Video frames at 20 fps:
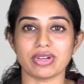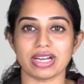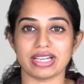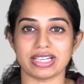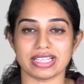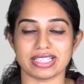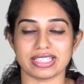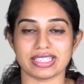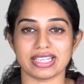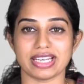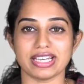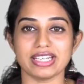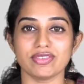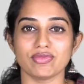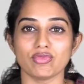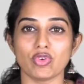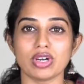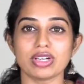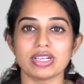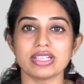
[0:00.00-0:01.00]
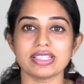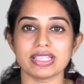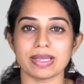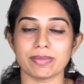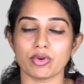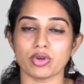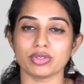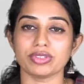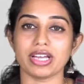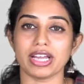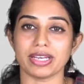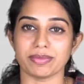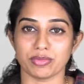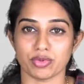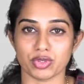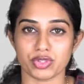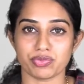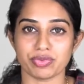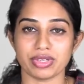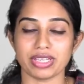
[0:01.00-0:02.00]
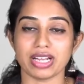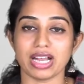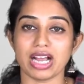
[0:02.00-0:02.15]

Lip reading: understand what is about the atmosphere,